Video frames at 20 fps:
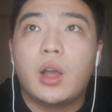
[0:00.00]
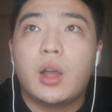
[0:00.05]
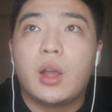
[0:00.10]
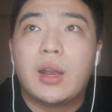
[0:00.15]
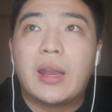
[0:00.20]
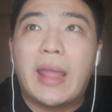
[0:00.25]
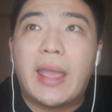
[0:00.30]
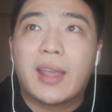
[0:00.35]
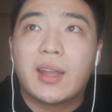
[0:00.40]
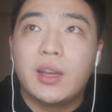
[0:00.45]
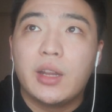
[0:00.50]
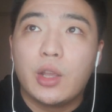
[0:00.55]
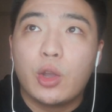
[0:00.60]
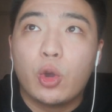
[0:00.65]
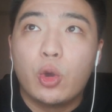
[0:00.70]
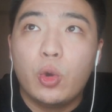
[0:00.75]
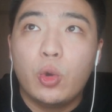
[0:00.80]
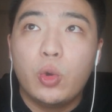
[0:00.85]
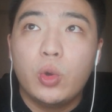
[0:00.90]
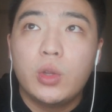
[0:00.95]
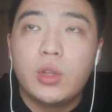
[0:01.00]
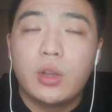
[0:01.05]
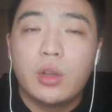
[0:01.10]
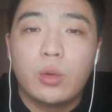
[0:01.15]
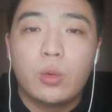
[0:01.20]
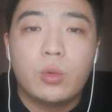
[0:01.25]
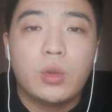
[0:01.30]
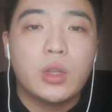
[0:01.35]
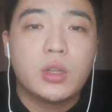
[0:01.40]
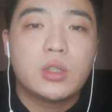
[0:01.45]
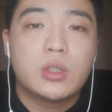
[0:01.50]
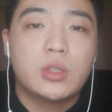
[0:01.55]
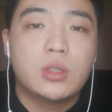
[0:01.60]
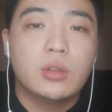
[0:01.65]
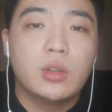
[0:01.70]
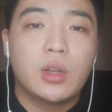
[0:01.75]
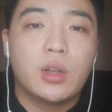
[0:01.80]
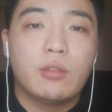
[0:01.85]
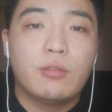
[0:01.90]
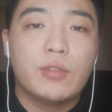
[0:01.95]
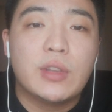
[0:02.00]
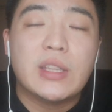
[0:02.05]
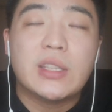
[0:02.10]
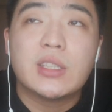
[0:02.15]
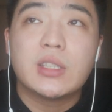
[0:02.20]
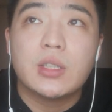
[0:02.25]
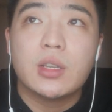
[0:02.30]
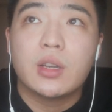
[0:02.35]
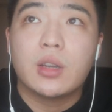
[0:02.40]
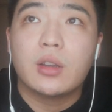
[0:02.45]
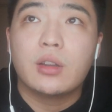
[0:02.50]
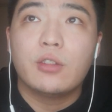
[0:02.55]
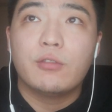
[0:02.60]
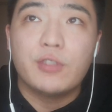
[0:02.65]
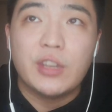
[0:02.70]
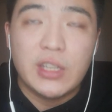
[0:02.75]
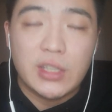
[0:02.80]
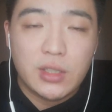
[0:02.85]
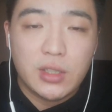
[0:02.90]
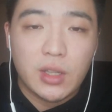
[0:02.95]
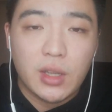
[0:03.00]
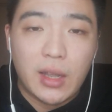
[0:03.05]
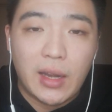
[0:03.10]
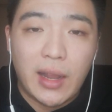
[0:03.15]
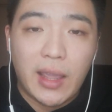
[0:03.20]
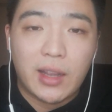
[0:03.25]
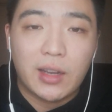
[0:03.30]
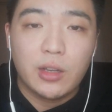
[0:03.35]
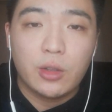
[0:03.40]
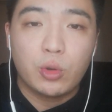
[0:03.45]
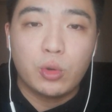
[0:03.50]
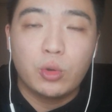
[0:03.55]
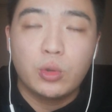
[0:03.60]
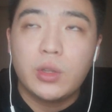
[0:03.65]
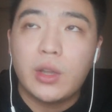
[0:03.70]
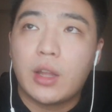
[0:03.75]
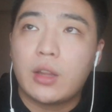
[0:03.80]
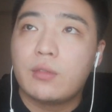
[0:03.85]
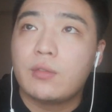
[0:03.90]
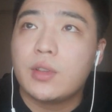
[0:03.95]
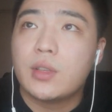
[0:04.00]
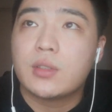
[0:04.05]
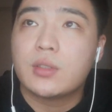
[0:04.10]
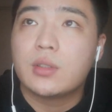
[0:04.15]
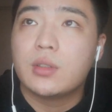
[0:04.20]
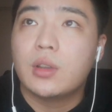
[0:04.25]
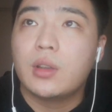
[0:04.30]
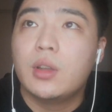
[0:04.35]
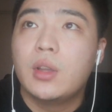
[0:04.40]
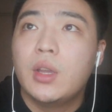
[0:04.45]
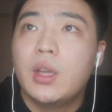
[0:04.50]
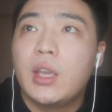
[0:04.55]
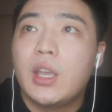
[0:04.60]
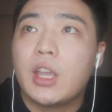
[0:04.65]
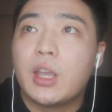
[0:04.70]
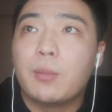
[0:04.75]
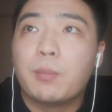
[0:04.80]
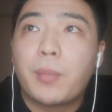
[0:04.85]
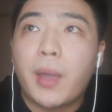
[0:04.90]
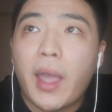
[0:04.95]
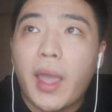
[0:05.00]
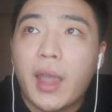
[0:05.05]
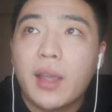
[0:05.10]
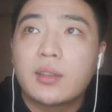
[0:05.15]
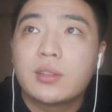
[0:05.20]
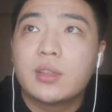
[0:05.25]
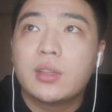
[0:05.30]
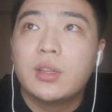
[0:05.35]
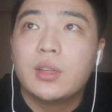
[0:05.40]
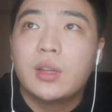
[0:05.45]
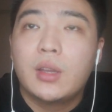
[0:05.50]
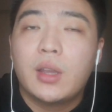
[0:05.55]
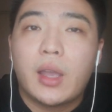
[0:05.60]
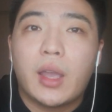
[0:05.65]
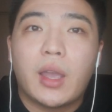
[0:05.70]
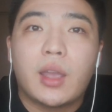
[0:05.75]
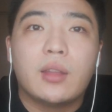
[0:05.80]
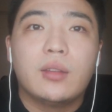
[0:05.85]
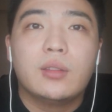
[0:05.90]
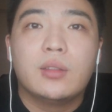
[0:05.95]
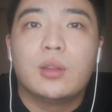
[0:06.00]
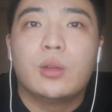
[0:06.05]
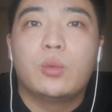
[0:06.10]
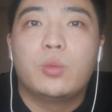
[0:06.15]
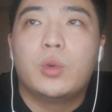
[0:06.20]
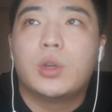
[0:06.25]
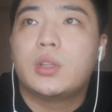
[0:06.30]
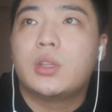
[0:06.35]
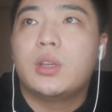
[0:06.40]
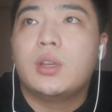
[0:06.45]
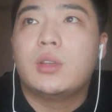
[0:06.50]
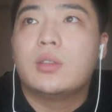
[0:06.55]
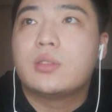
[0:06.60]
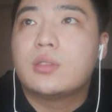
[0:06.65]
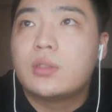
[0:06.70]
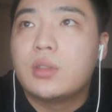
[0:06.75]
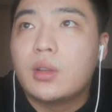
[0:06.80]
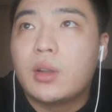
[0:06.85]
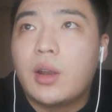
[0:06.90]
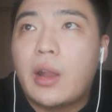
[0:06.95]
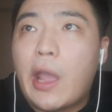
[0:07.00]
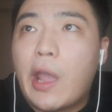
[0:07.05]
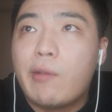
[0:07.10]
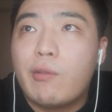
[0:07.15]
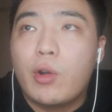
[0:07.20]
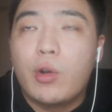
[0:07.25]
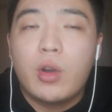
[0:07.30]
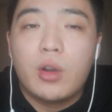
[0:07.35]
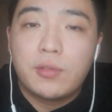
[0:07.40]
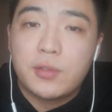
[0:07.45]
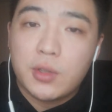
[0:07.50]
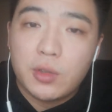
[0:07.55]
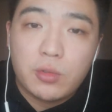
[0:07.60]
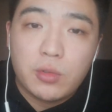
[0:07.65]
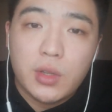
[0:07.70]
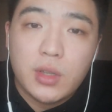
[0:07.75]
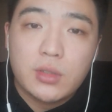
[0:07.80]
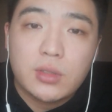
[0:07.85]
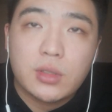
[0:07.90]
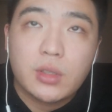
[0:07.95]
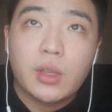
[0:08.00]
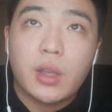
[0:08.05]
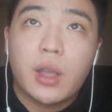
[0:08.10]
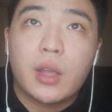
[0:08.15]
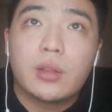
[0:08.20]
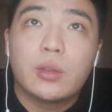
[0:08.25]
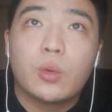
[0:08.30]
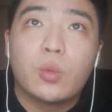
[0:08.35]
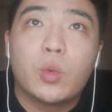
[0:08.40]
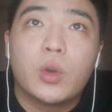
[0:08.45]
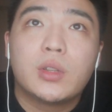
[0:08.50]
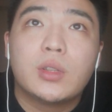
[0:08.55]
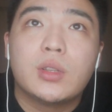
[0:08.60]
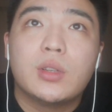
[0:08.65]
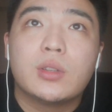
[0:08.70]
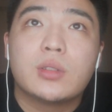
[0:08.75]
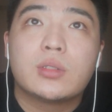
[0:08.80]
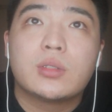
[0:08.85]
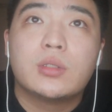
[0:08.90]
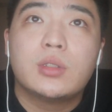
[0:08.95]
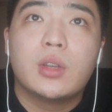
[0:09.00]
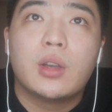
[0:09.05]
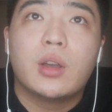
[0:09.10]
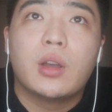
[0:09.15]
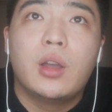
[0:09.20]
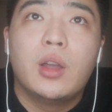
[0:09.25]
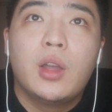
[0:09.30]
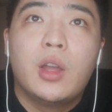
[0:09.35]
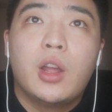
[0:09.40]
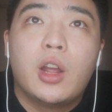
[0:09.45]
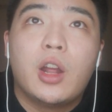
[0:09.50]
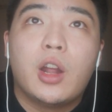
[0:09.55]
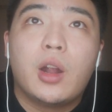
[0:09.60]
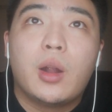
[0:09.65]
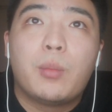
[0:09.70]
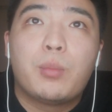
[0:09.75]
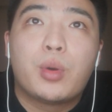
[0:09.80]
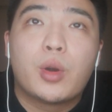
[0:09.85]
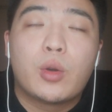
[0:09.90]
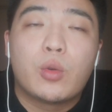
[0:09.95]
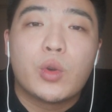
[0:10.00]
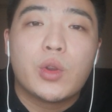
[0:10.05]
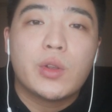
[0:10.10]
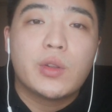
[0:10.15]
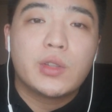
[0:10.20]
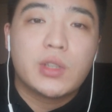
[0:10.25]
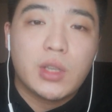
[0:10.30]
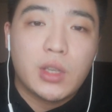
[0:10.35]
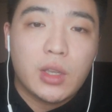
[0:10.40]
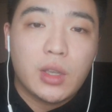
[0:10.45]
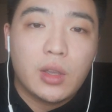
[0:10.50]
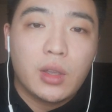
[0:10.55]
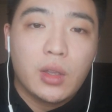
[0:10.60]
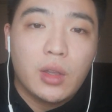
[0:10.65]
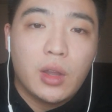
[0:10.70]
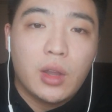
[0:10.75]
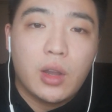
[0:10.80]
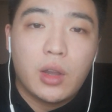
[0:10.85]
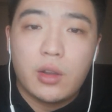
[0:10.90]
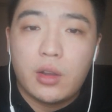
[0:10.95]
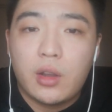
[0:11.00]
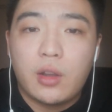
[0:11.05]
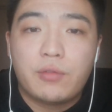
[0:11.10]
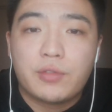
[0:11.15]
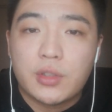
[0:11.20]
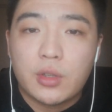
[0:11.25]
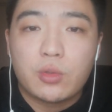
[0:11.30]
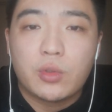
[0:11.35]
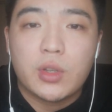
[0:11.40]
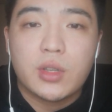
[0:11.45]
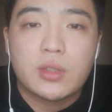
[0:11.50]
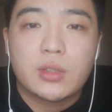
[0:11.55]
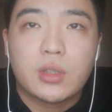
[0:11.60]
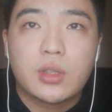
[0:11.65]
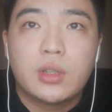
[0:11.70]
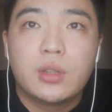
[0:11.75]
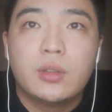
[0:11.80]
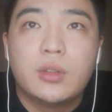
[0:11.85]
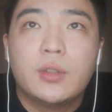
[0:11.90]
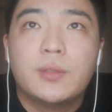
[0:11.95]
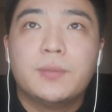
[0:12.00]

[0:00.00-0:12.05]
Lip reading: likelihood which with the likelihood and with the impact, and what is the level of the risk, and what is the priority of the risk.